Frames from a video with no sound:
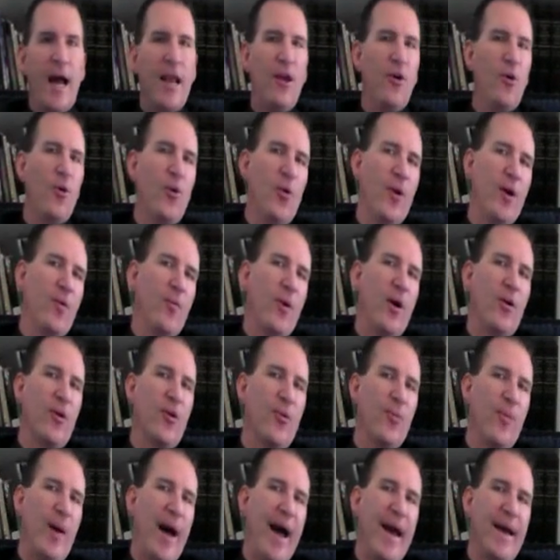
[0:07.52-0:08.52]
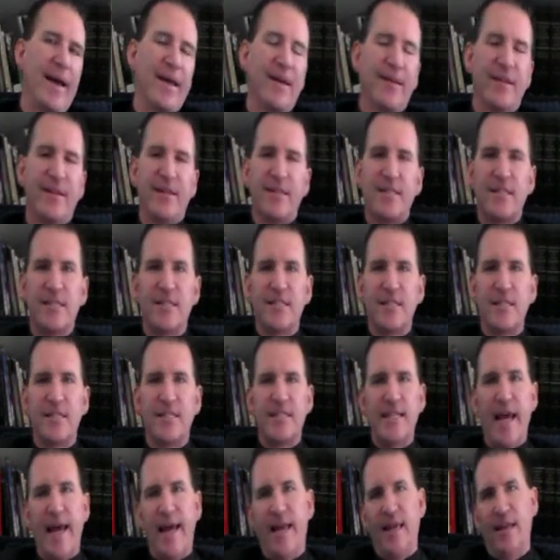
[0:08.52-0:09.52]
Hello and welcome back. This is the
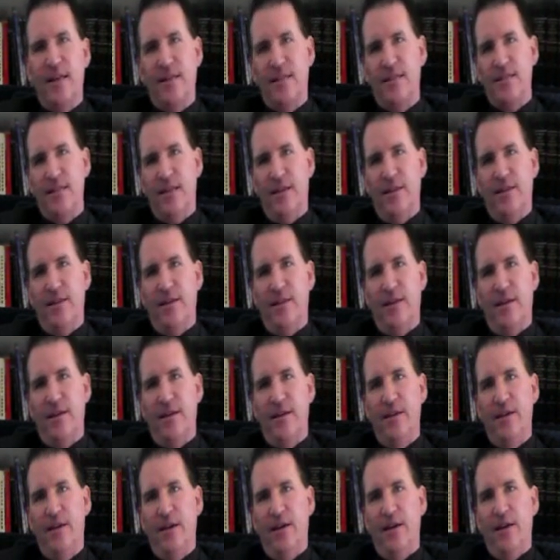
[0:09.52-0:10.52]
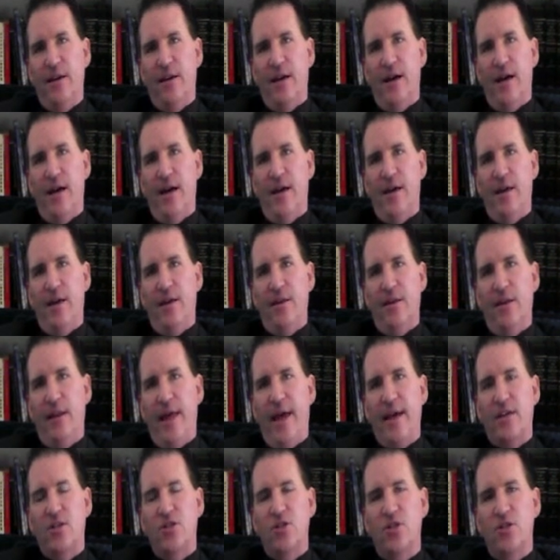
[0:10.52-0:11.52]
second in the
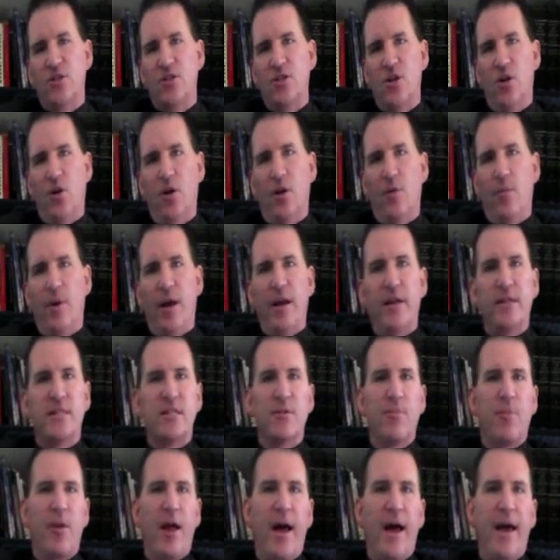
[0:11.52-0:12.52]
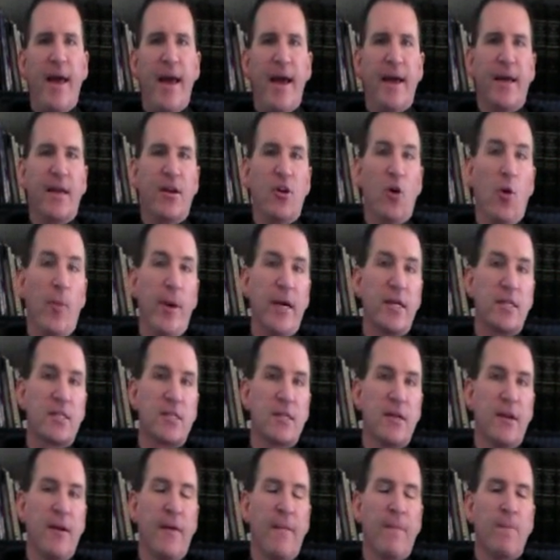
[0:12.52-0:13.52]
lectures on money supply
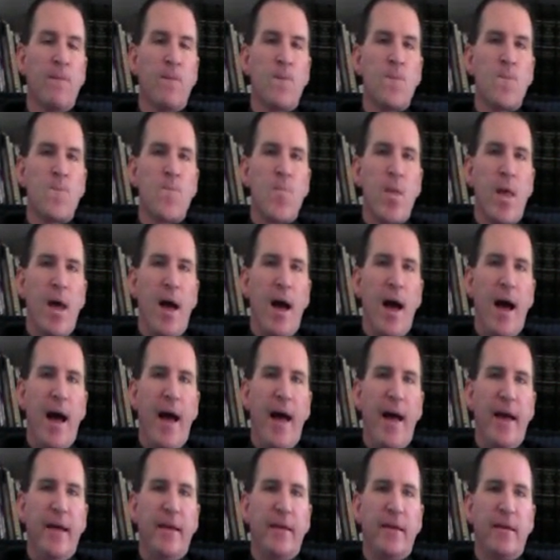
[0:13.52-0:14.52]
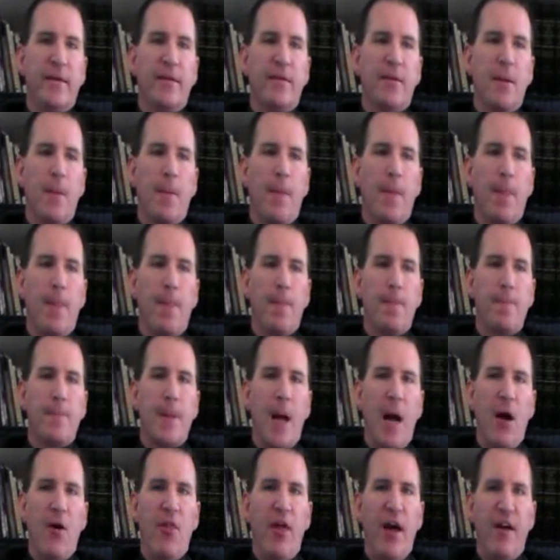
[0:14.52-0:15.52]
economics and
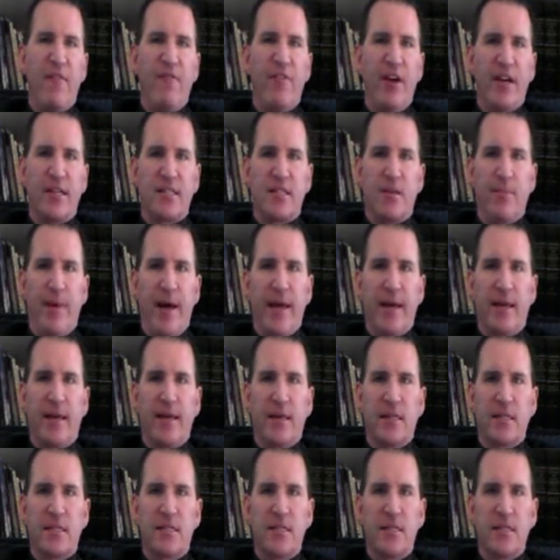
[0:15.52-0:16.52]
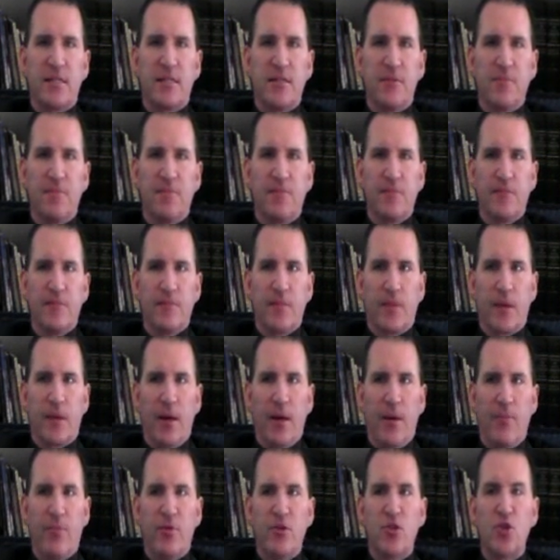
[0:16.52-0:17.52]
how that affects the banking system.
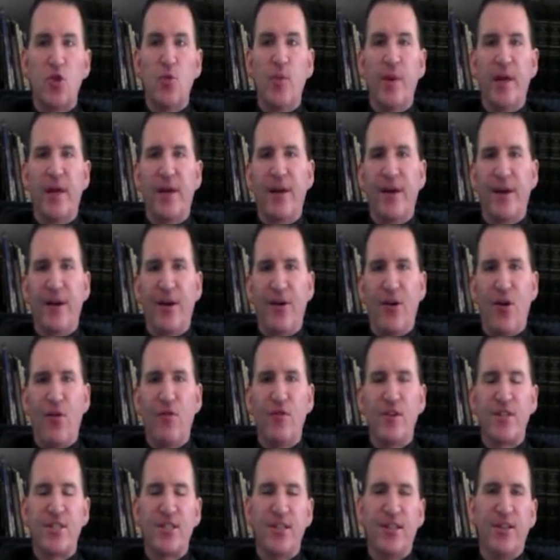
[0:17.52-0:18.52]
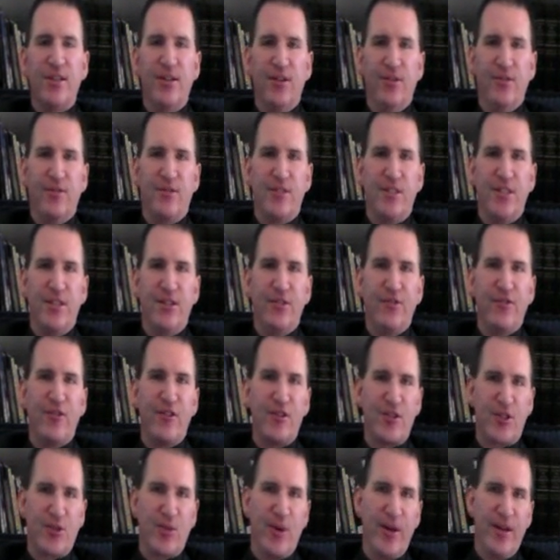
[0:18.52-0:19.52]
I'm presuming obviously that you've seen the
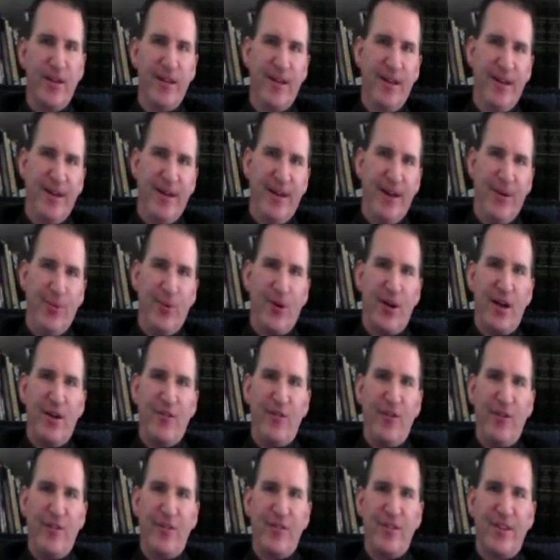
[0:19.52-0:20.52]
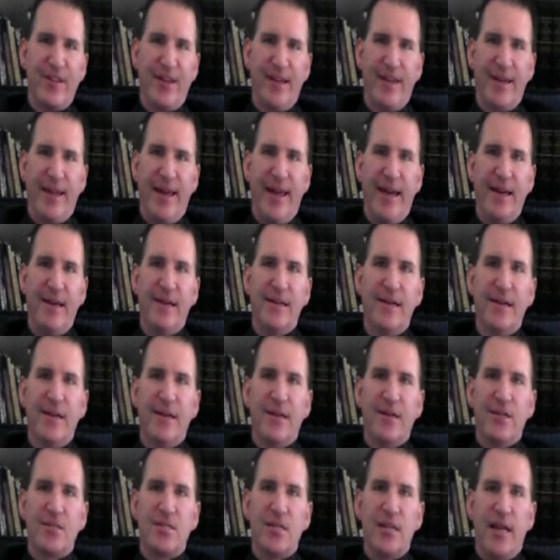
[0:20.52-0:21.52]
first one. I won't cover everything again.
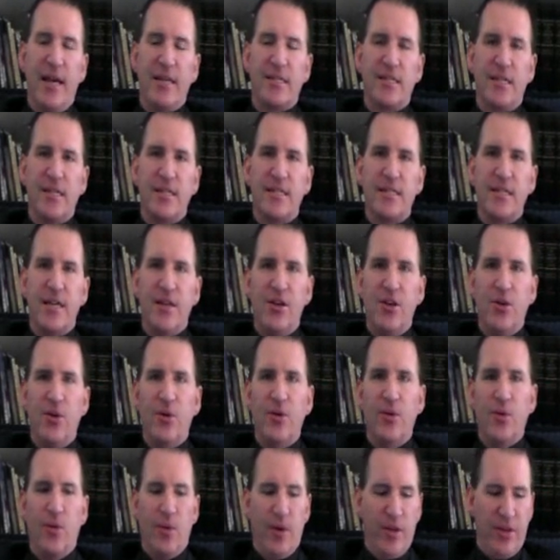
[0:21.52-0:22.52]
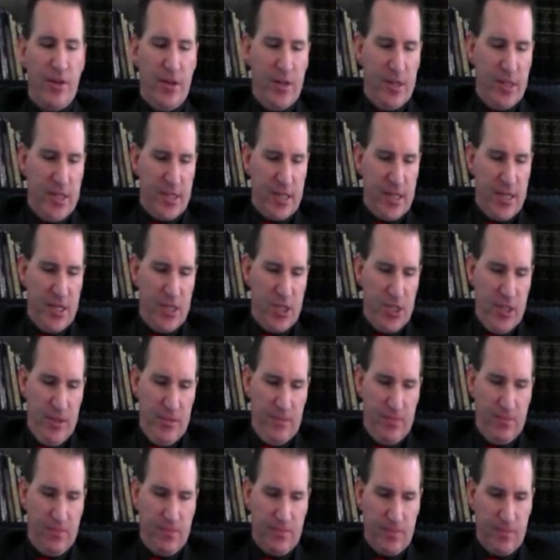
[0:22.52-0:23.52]
So let's continue with our discussion.